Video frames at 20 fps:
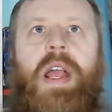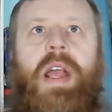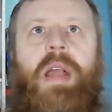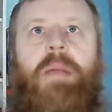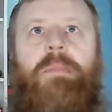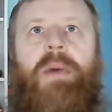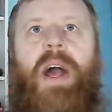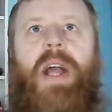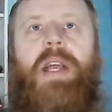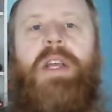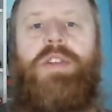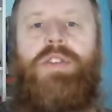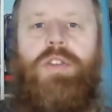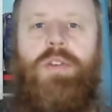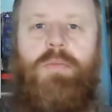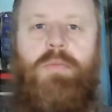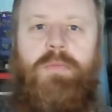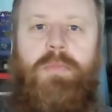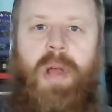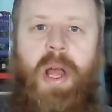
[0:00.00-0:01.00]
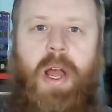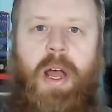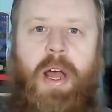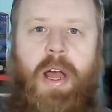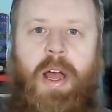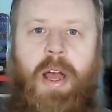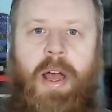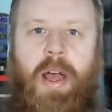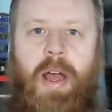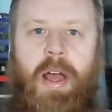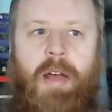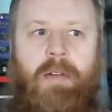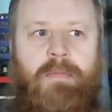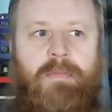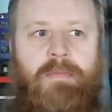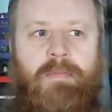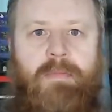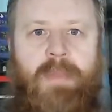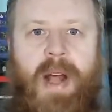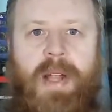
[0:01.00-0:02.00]
He packaged up
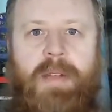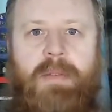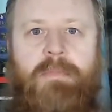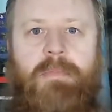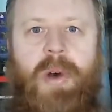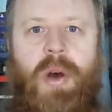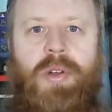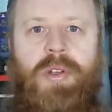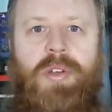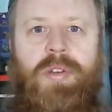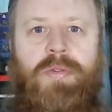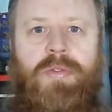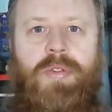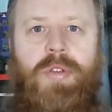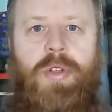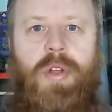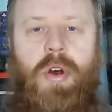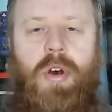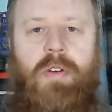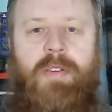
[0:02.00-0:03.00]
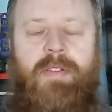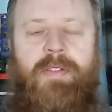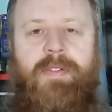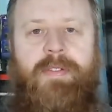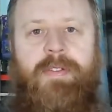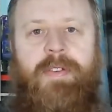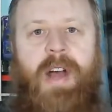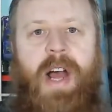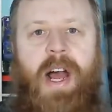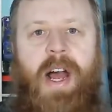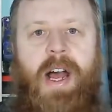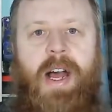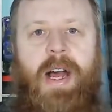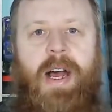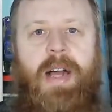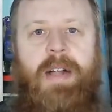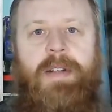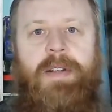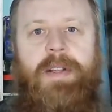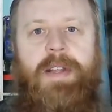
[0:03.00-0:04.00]
a random box of stuff
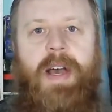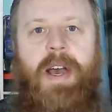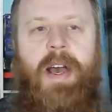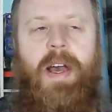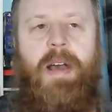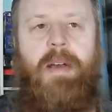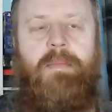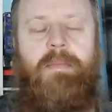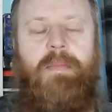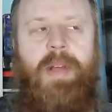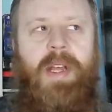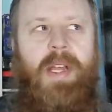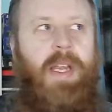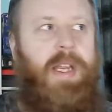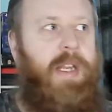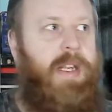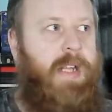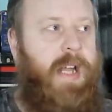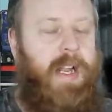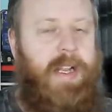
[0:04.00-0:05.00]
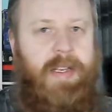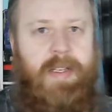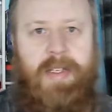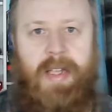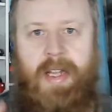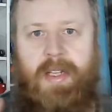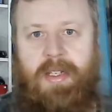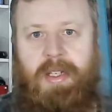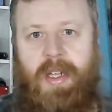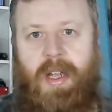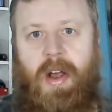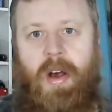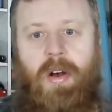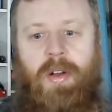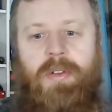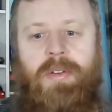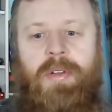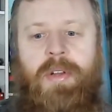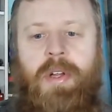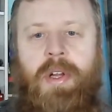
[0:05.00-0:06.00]
and he then sent it
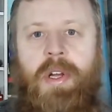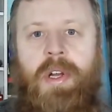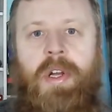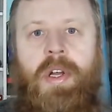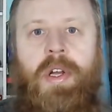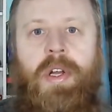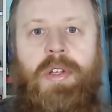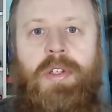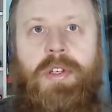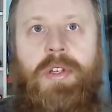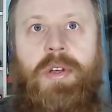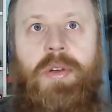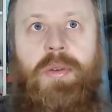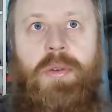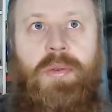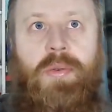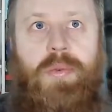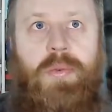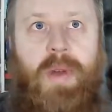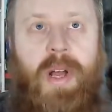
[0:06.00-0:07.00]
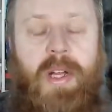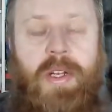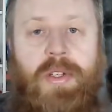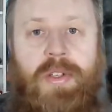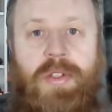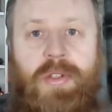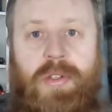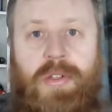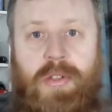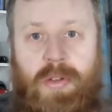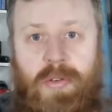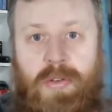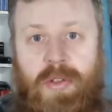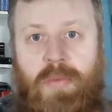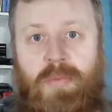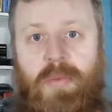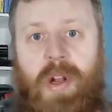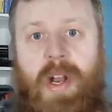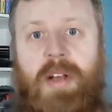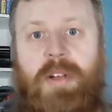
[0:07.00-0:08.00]
on to
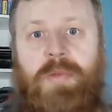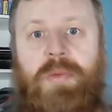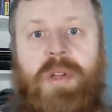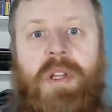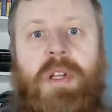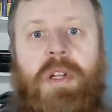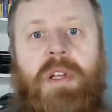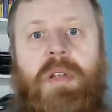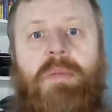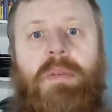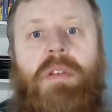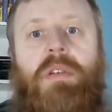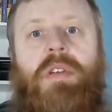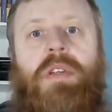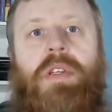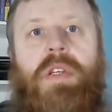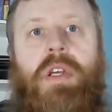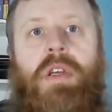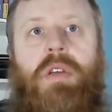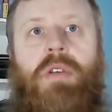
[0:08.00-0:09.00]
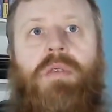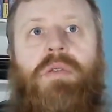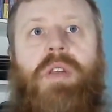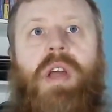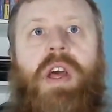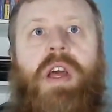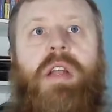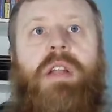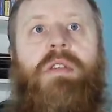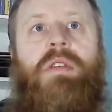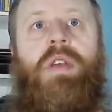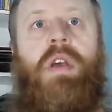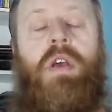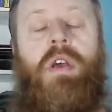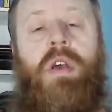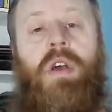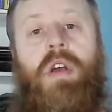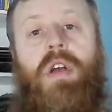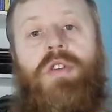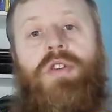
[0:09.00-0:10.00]
someone else within the community, who then
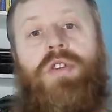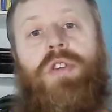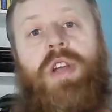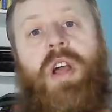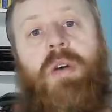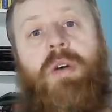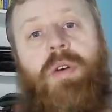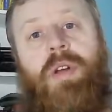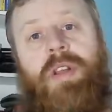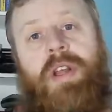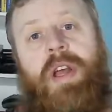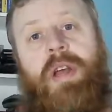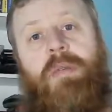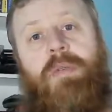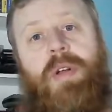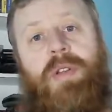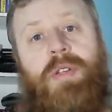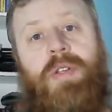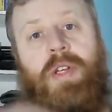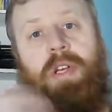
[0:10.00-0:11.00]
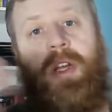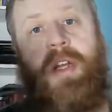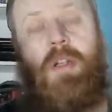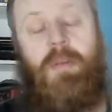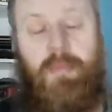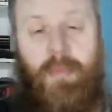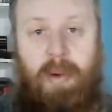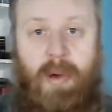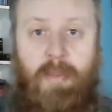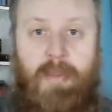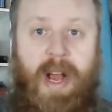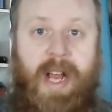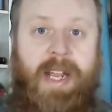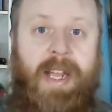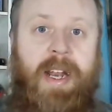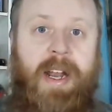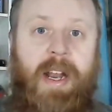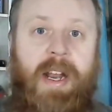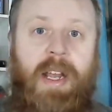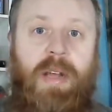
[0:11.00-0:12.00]
took out what they wanted, put
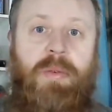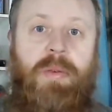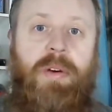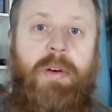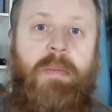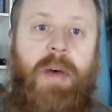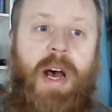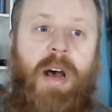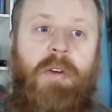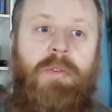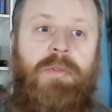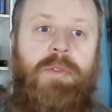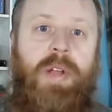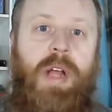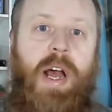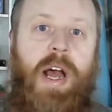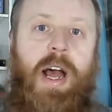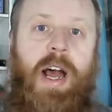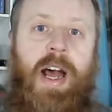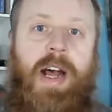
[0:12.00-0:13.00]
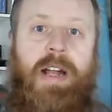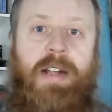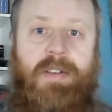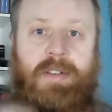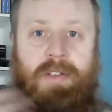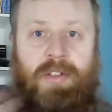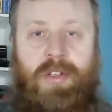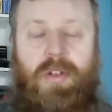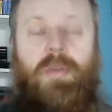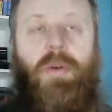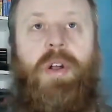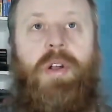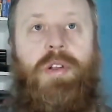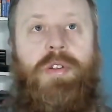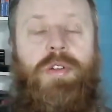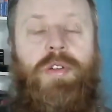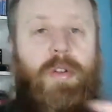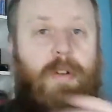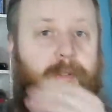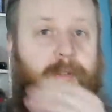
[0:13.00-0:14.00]
back in an equal amount, and so
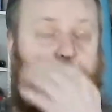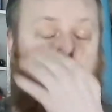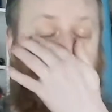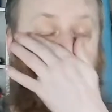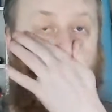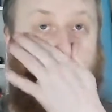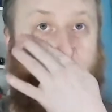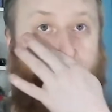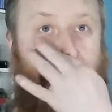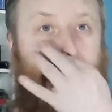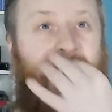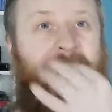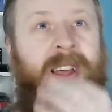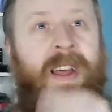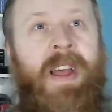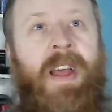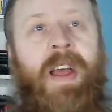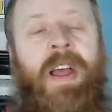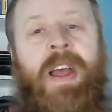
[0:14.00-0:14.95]
on and so forth.